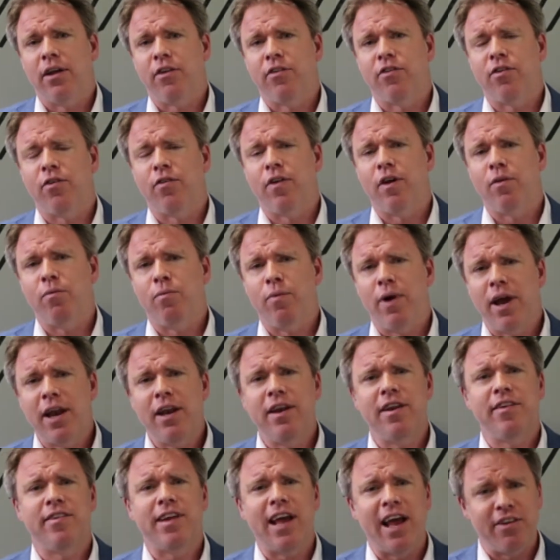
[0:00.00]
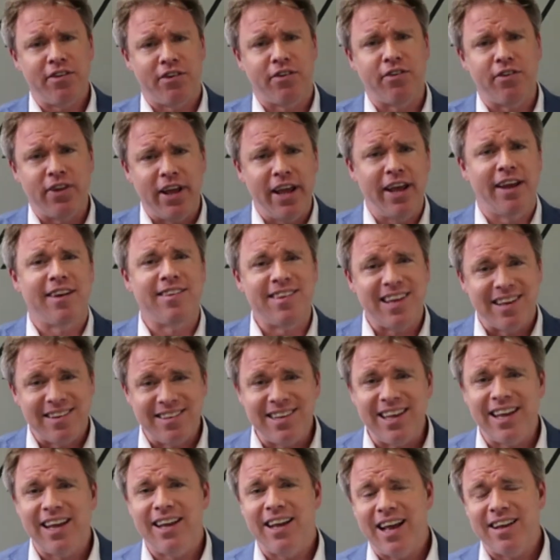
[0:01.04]
So that when disasters hit, as
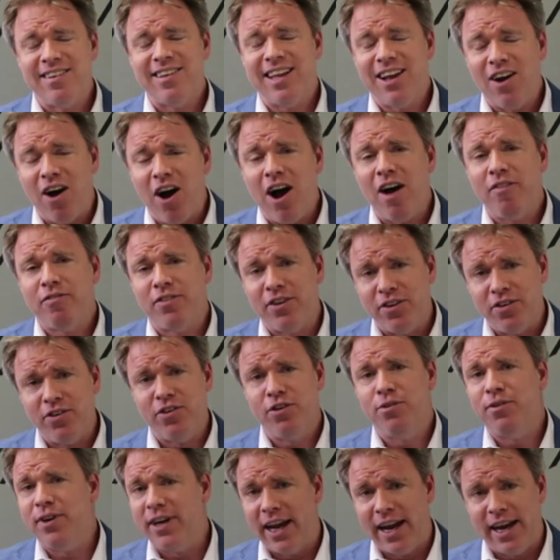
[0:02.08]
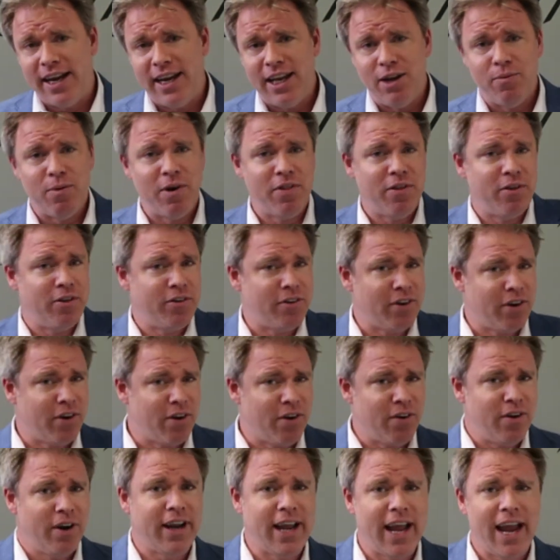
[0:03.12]
they often do in Haiti, whether it's a
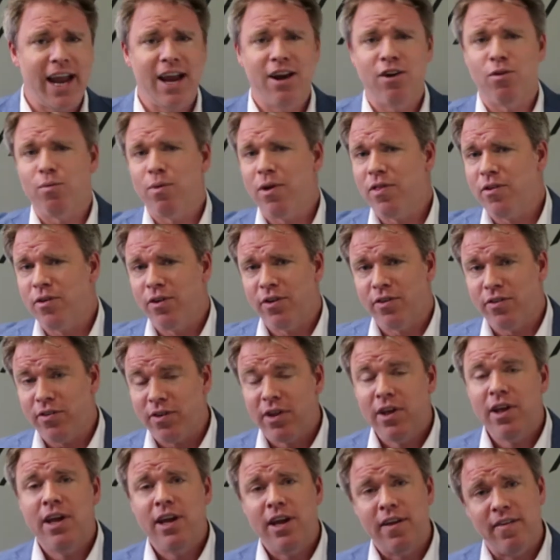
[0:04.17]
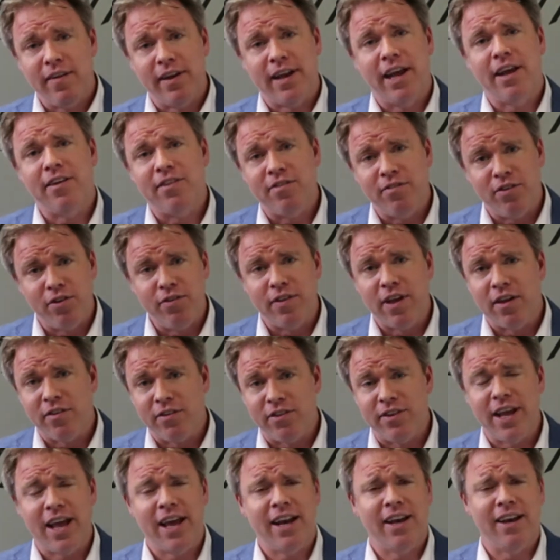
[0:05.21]
hurricane or whether it's, in the case of
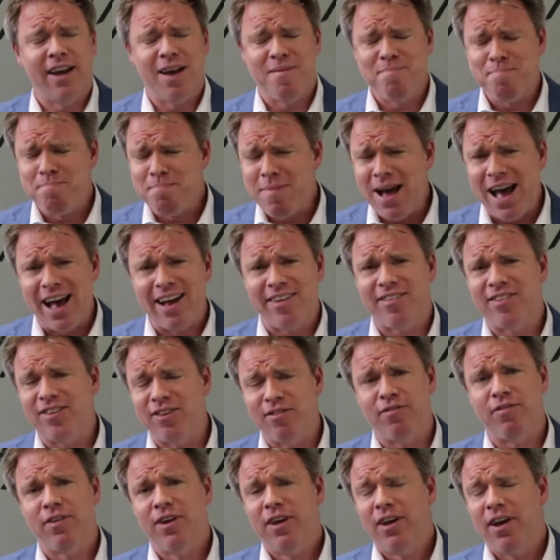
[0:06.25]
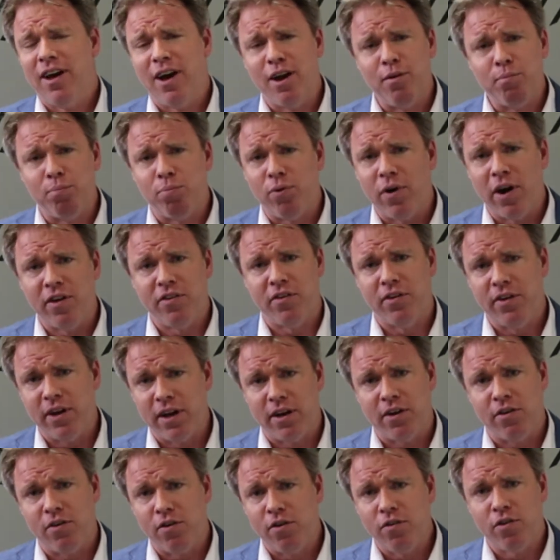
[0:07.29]
2010, a massive,
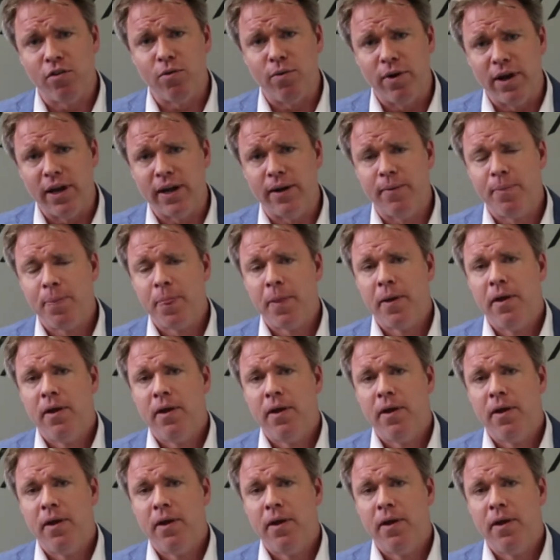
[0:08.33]
unprecedented earthquake,